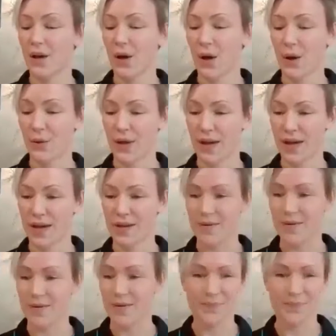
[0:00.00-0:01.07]
Okay,
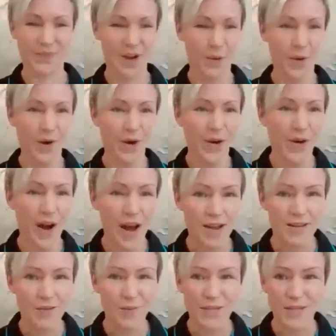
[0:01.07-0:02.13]
are we all
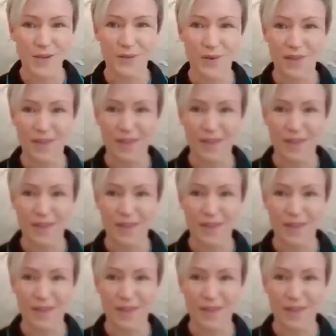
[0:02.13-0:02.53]
right? Are we still with